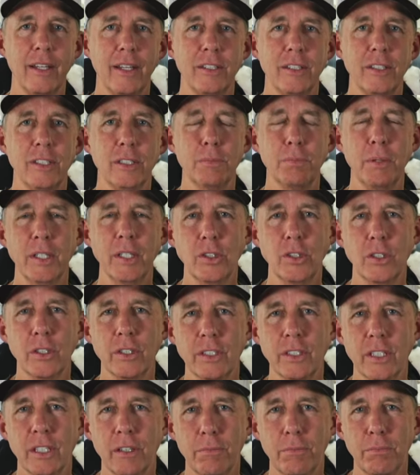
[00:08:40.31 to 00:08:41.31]
Just picture
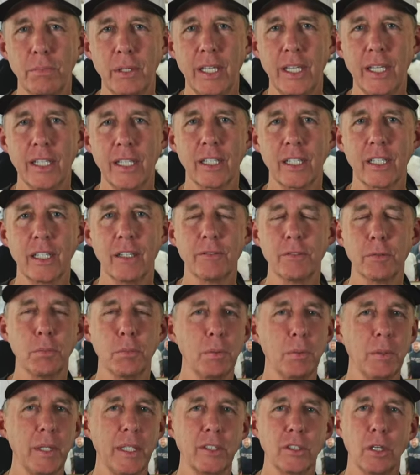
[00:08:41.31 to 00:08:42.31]
yourself being in a comfortable
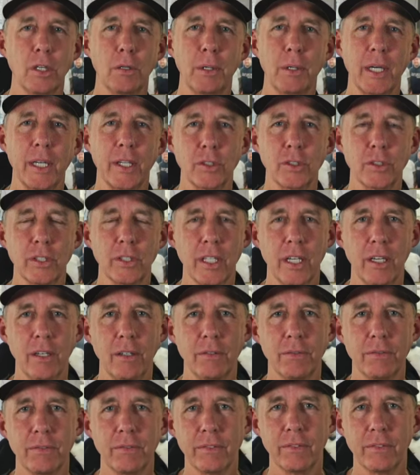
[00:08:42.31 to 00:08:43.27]
place all by yourself